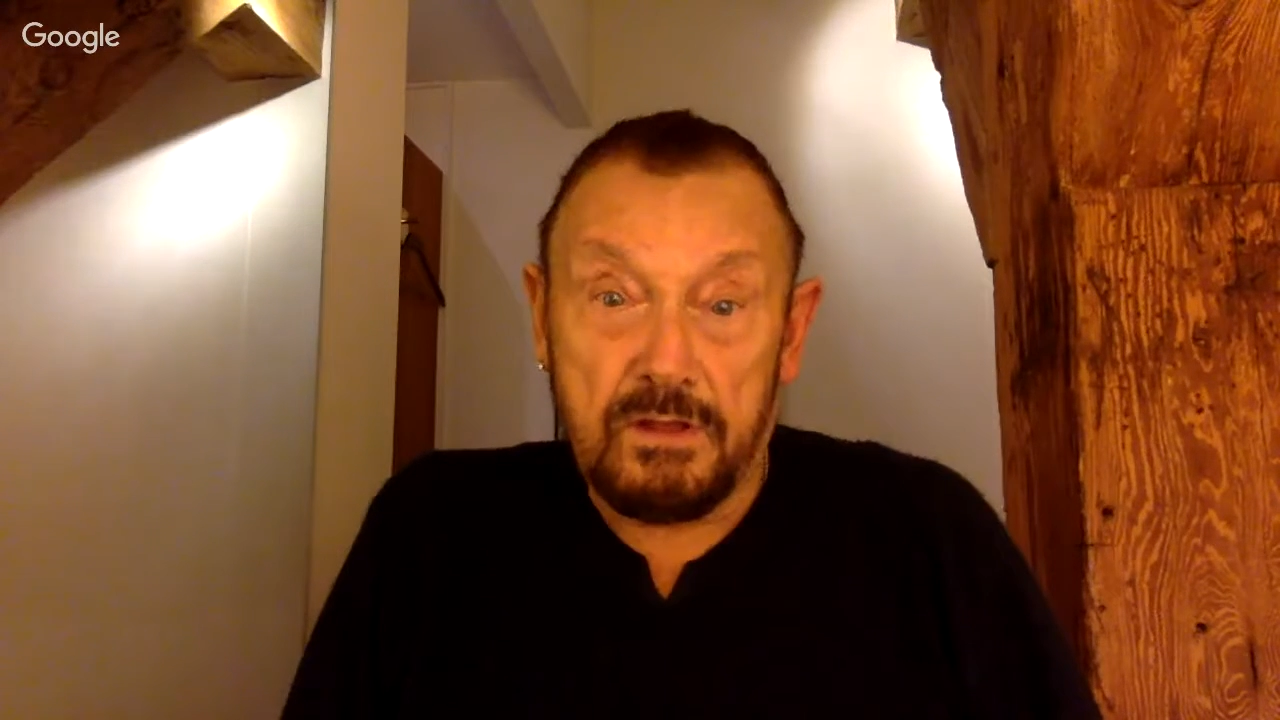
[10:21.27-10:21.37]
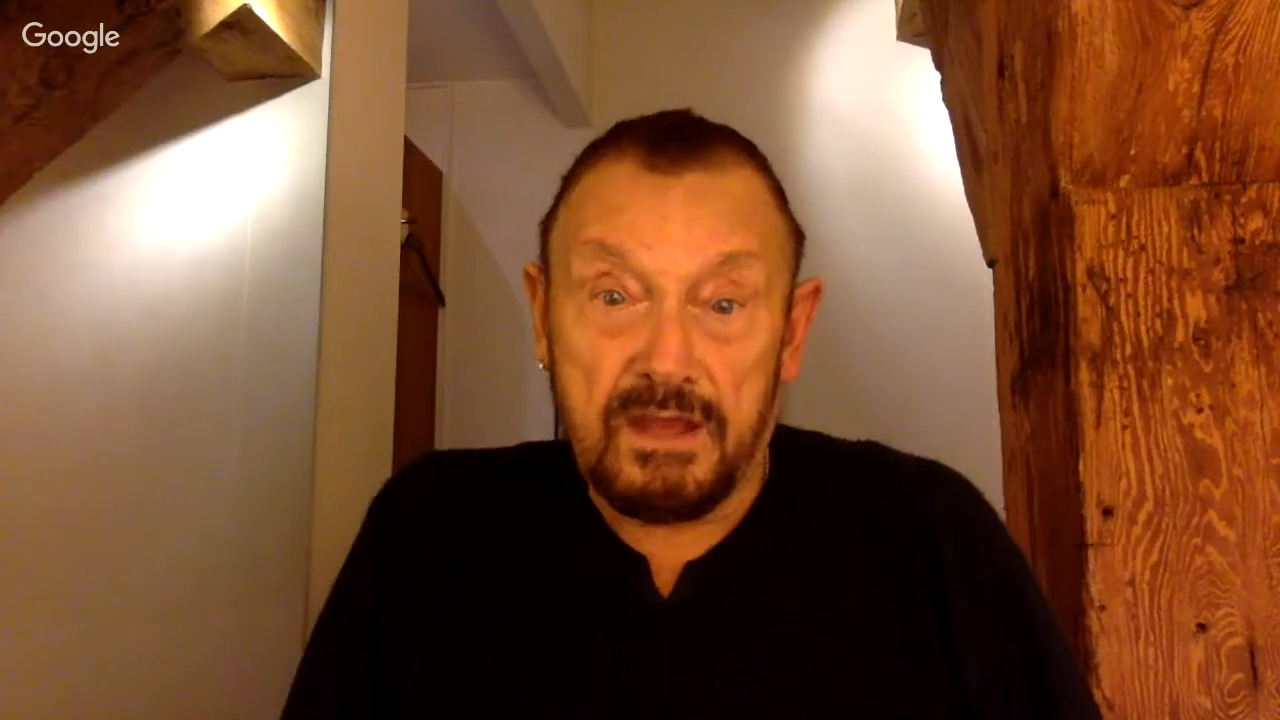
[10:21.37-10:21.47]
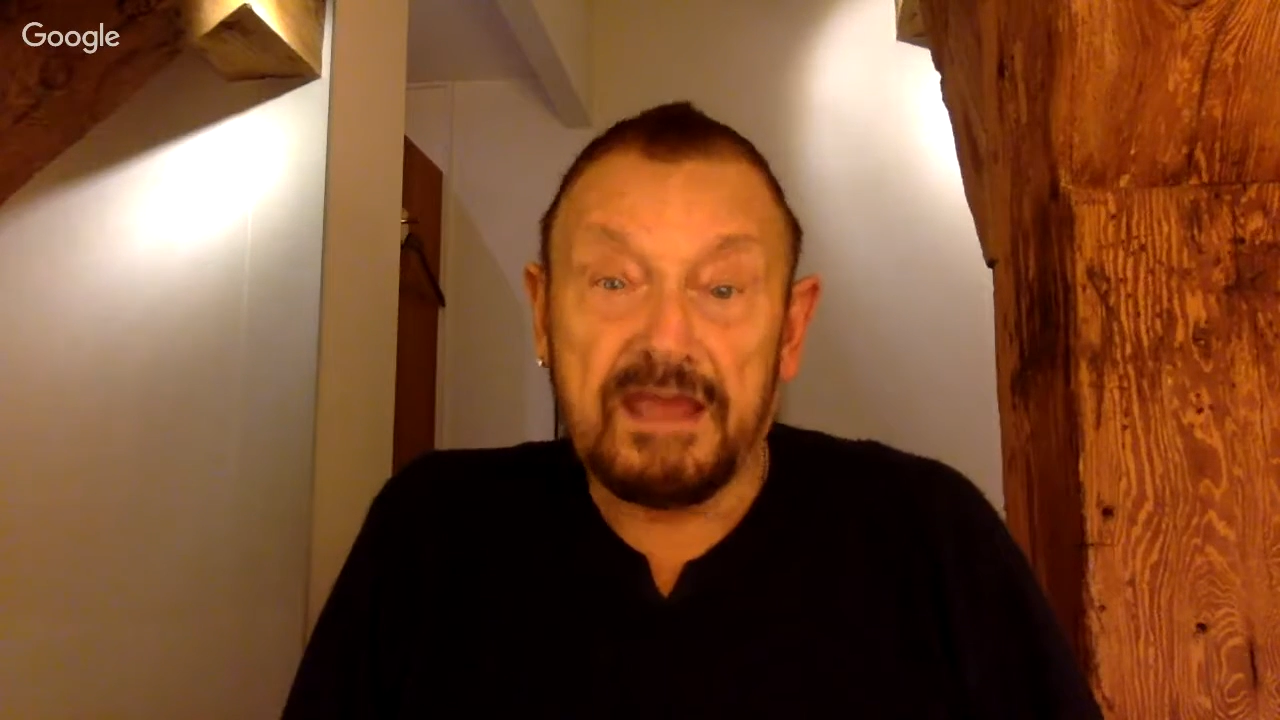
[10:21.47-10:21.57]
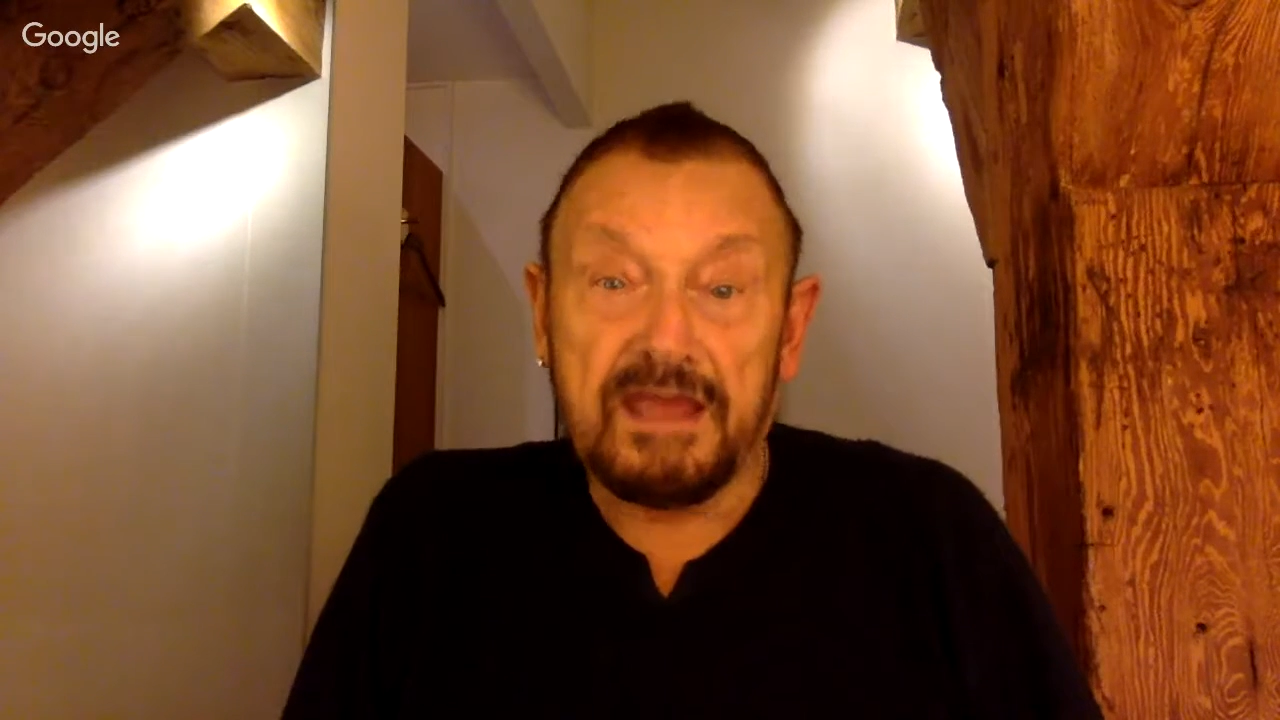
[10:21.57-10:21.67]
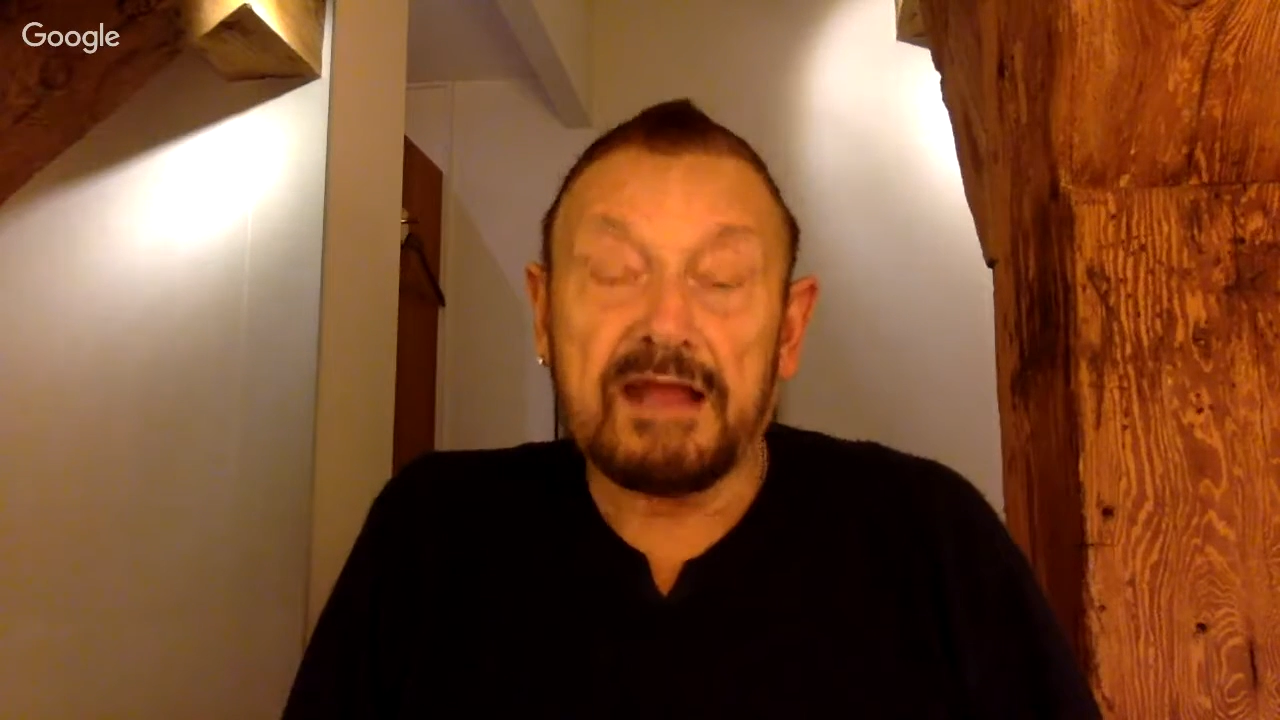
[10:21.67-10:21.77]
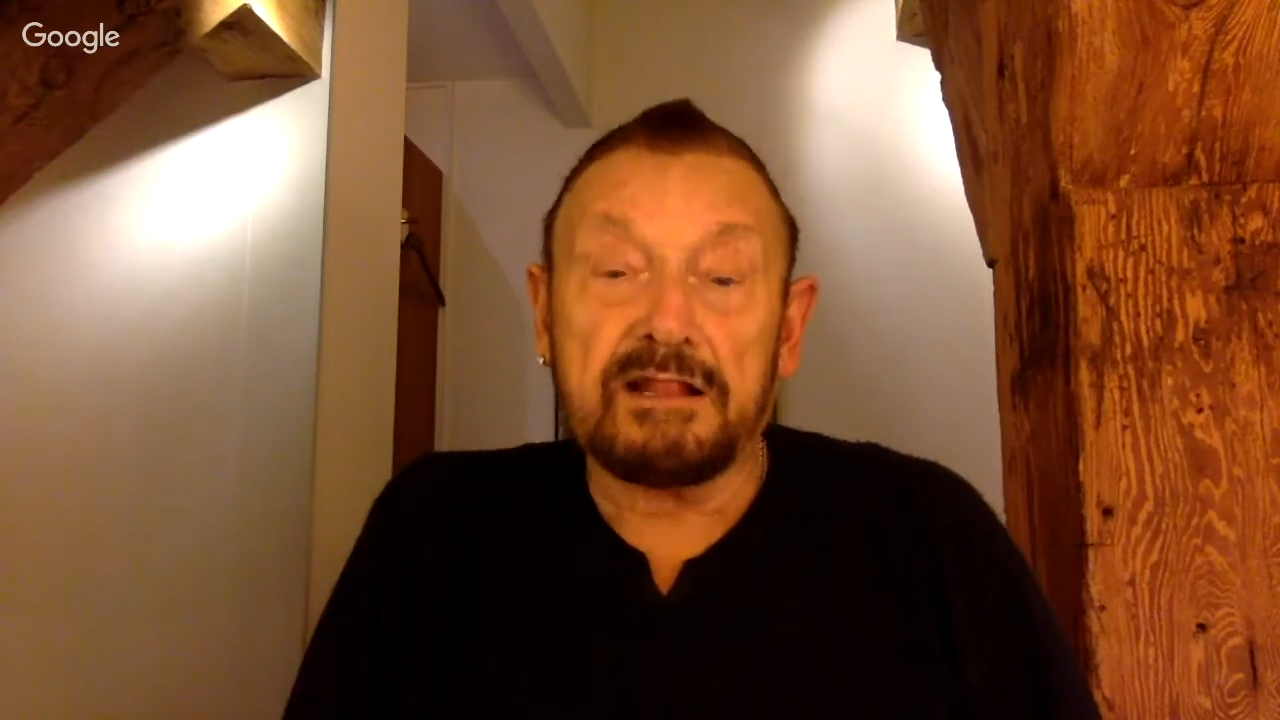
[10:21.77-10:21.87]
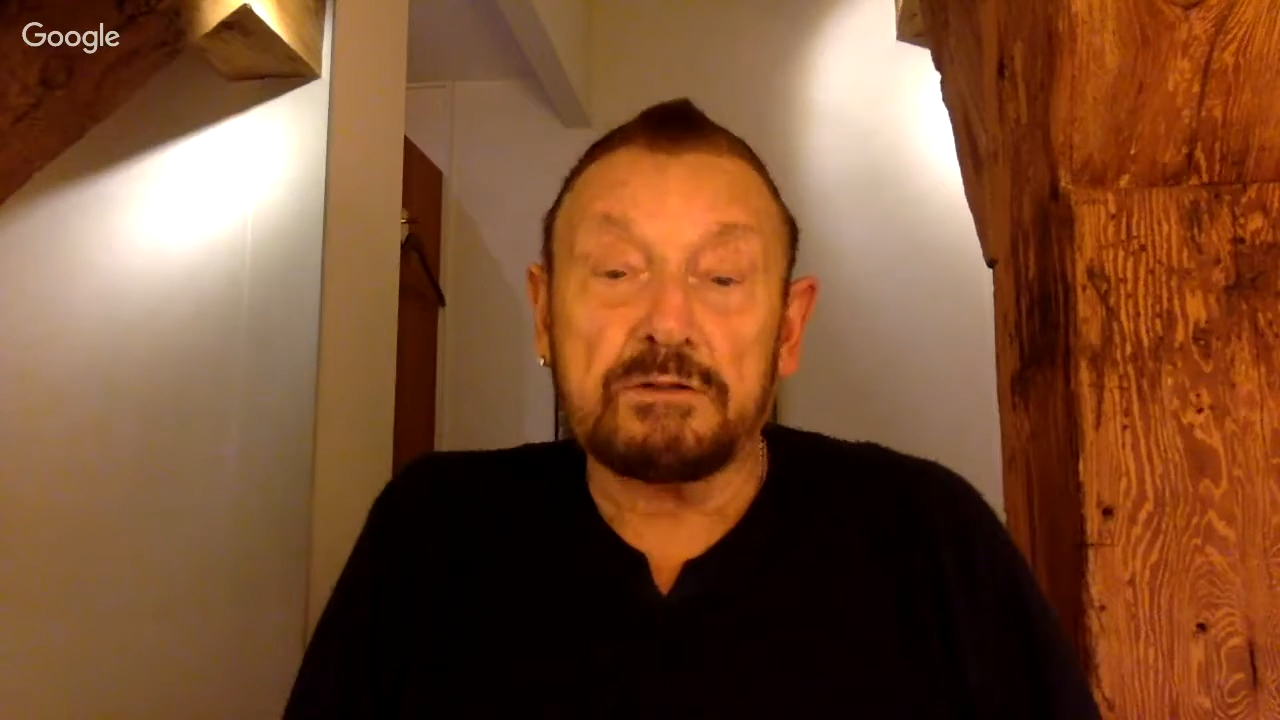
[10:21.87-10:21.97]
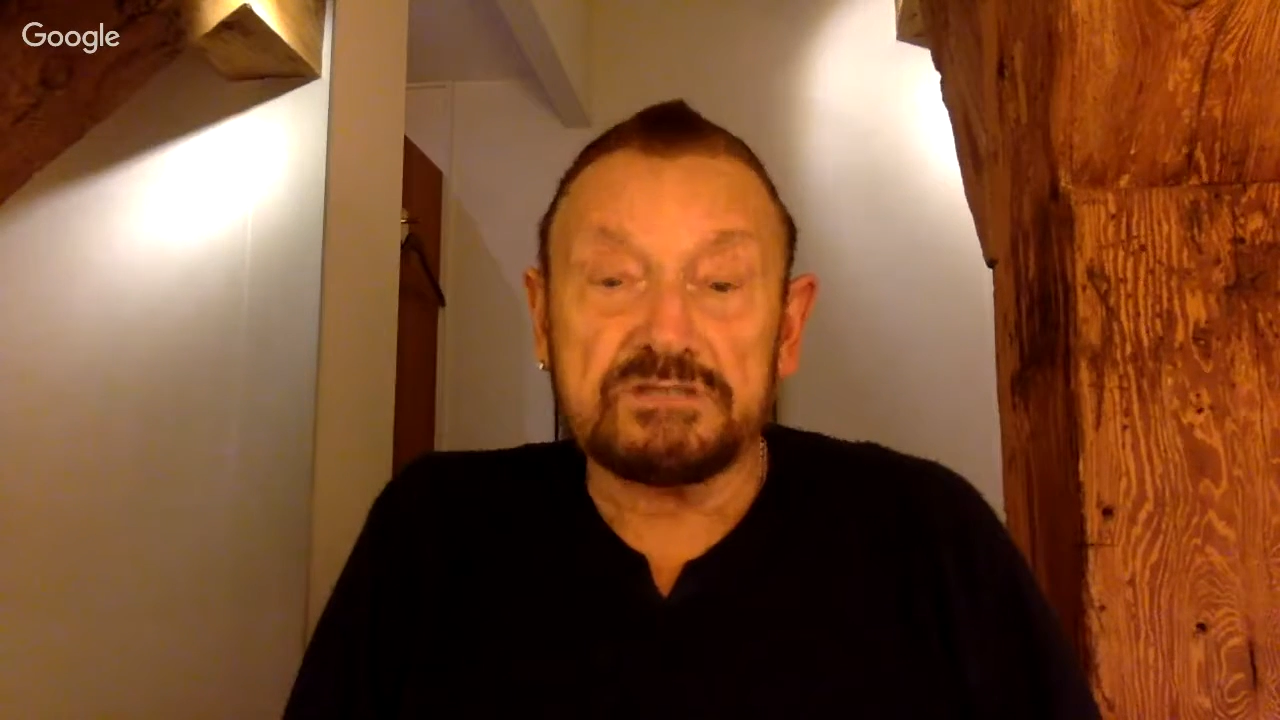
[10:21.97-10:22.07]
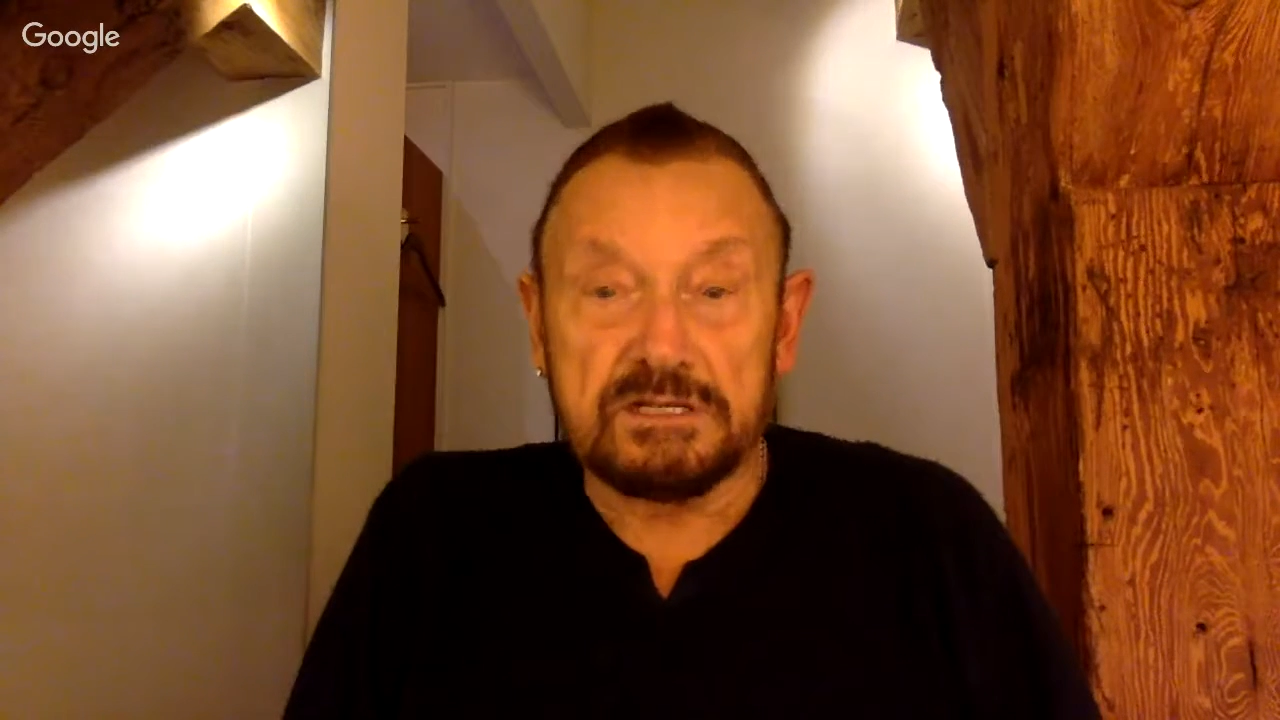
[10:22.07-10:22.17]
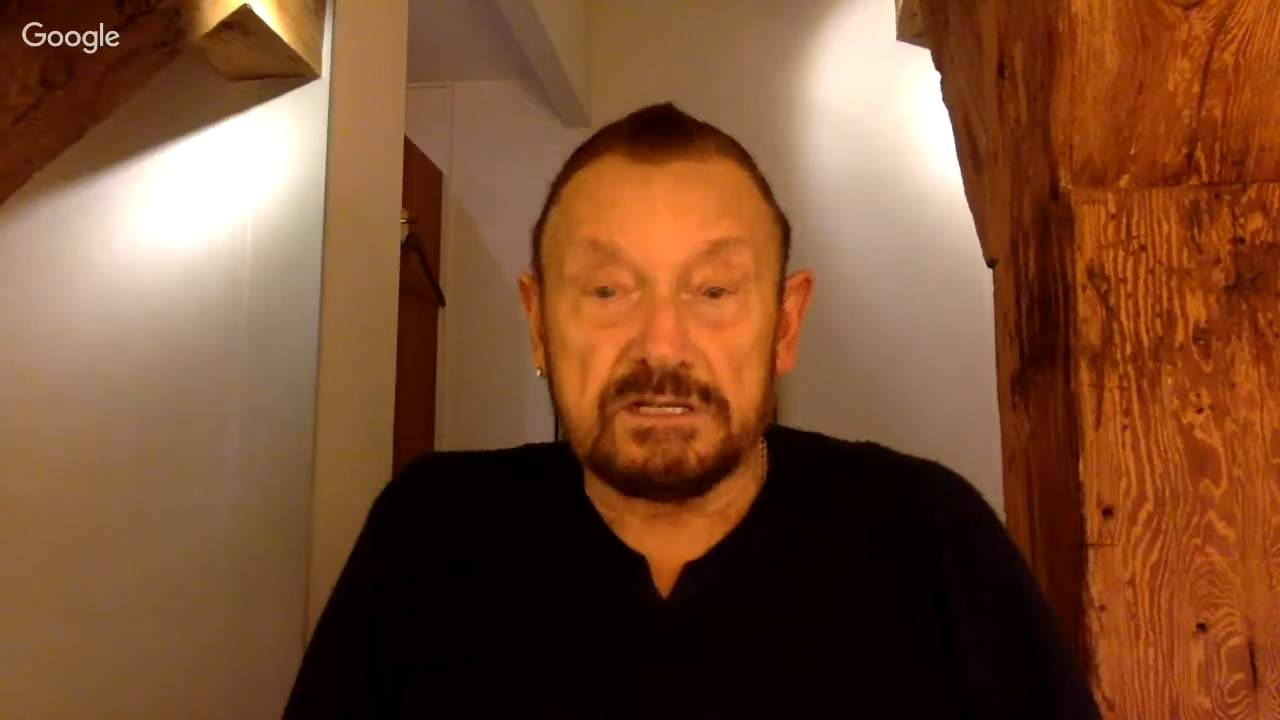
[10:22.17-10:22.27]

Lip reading: and get closer.